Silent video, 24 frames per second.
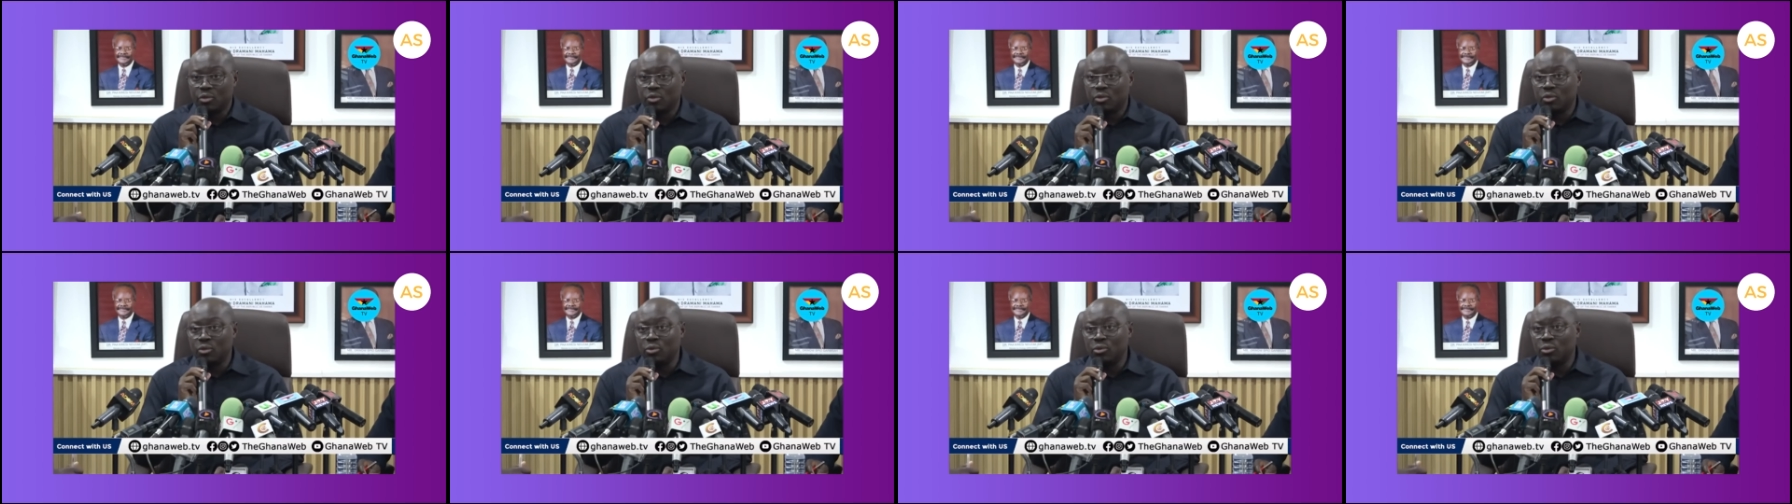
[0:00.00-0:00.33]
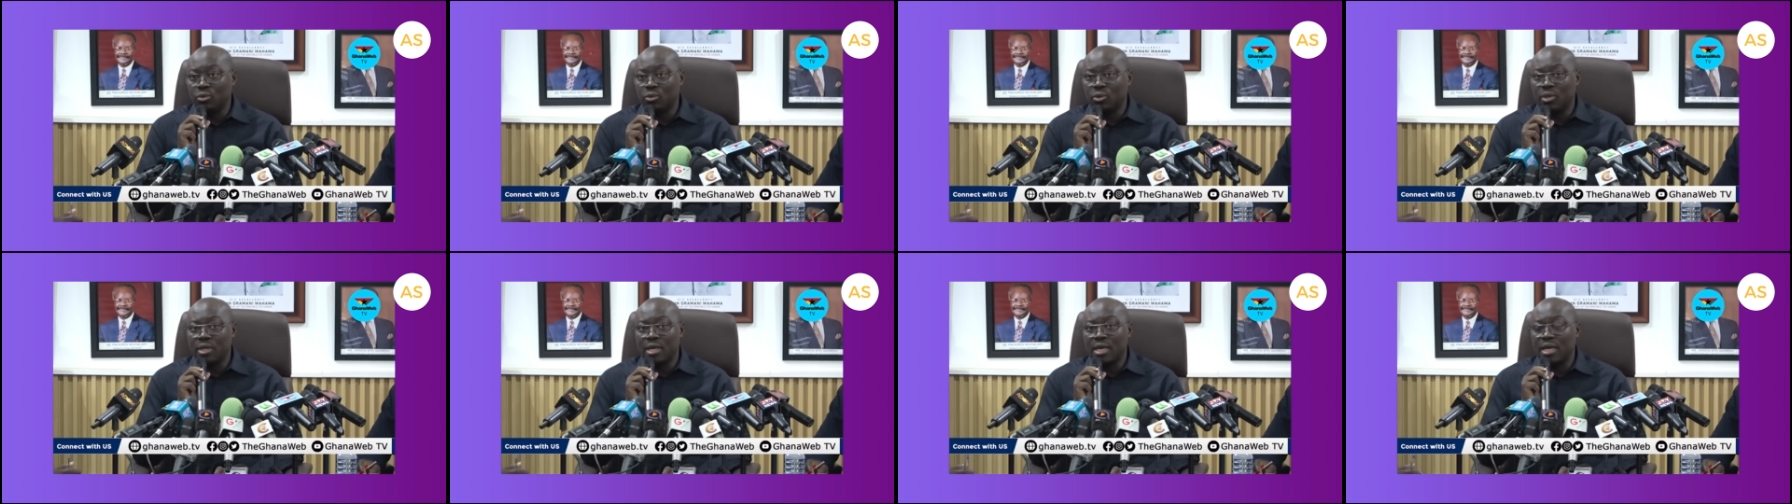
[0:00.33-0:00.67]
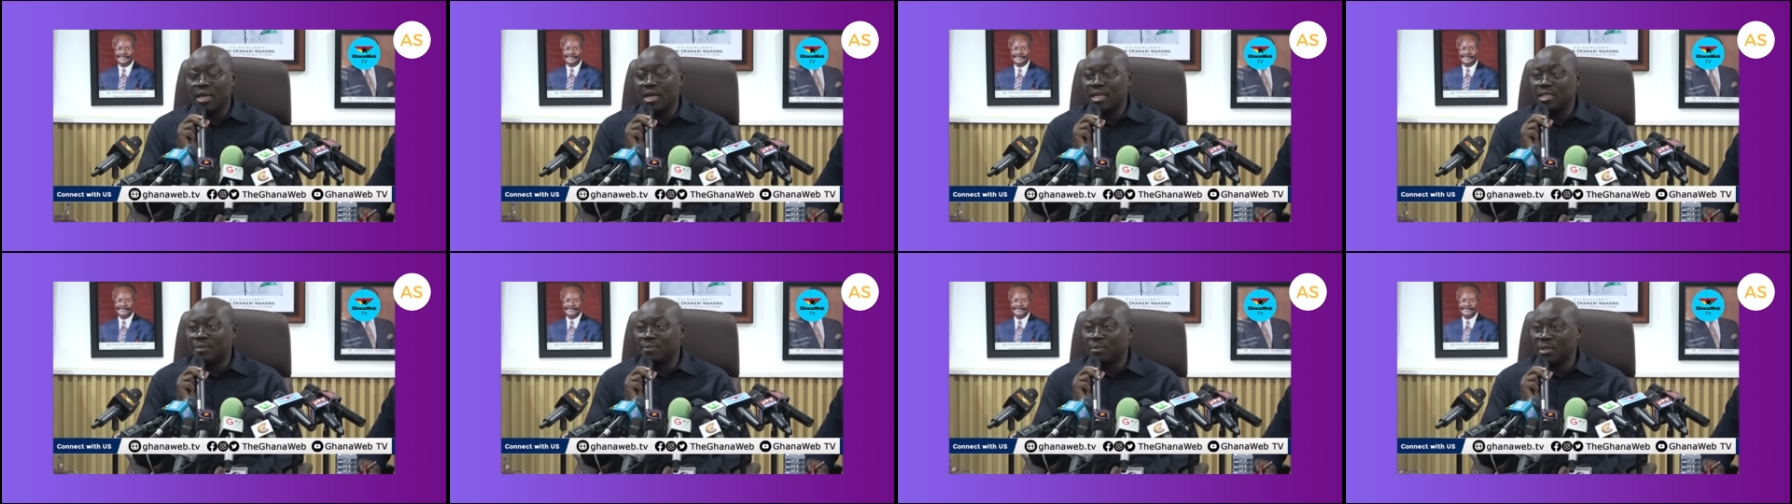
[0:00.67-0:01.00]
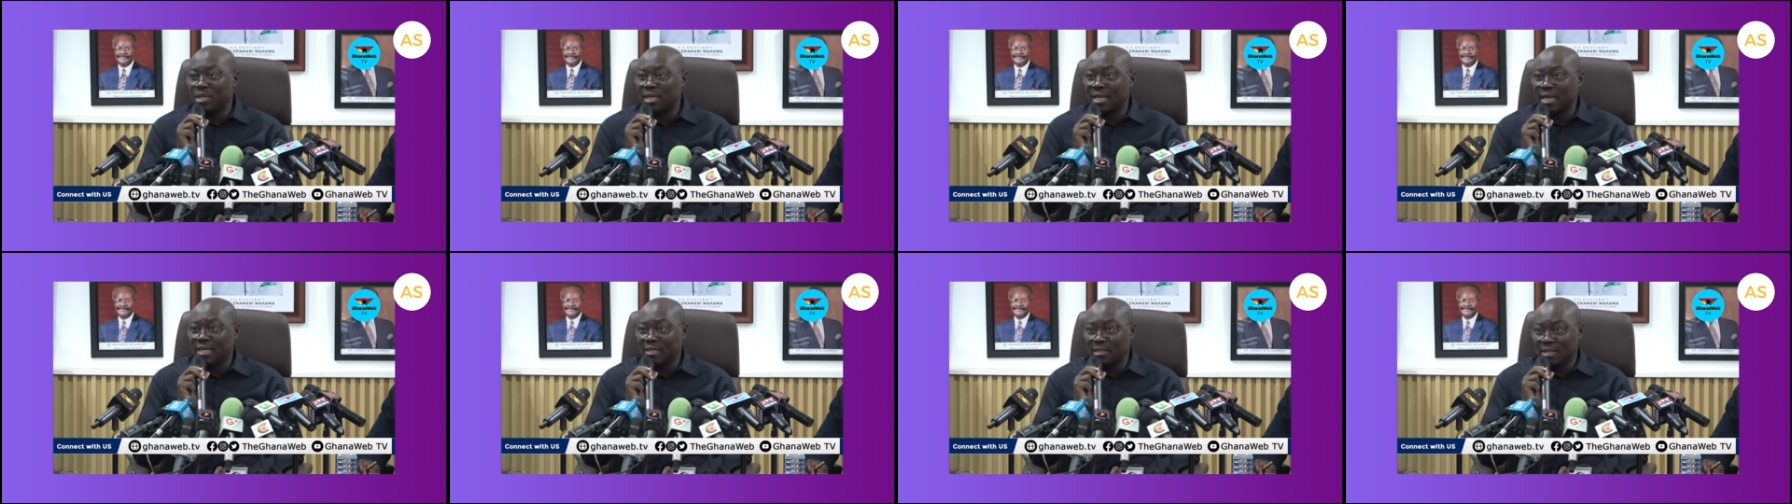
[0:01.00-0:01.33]
to
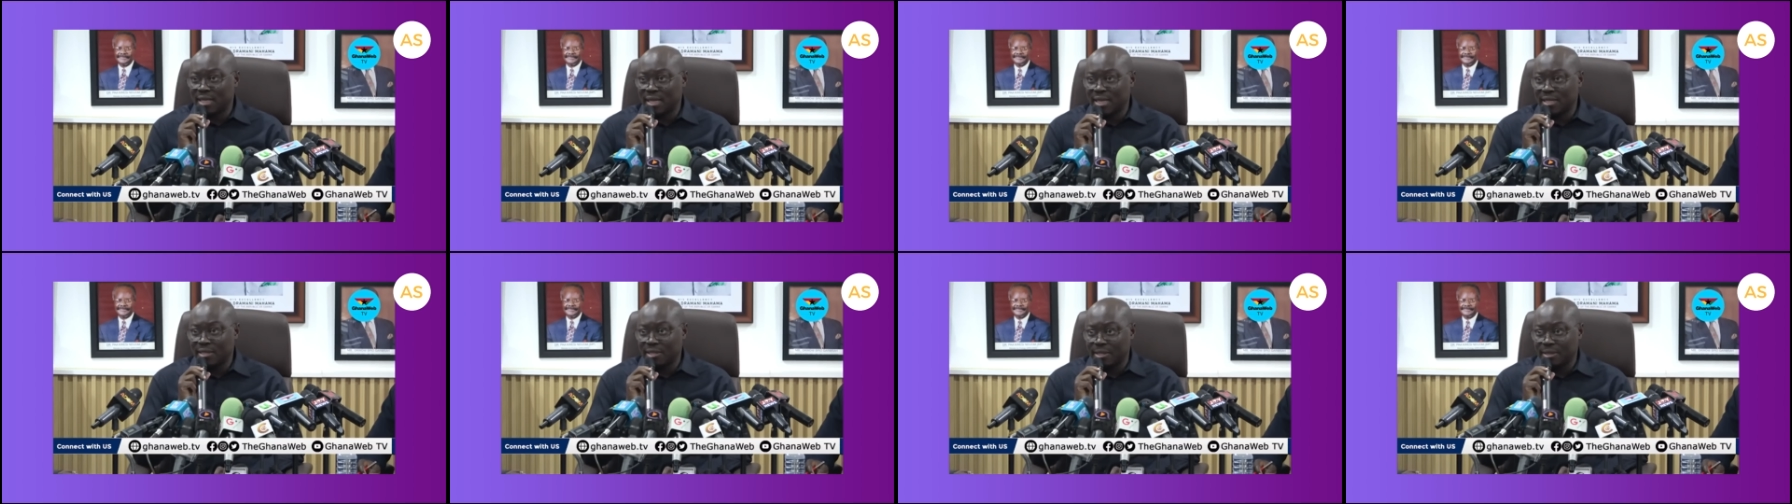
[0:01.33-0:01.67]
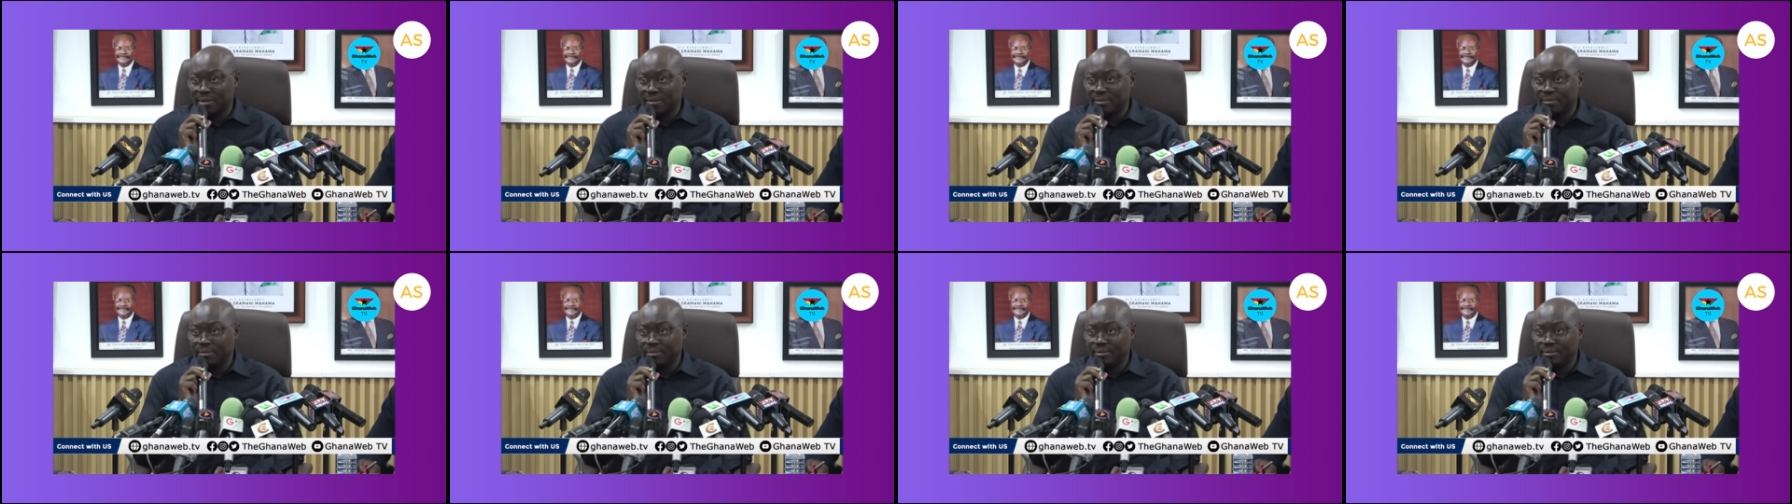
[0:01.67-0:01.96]
expedite action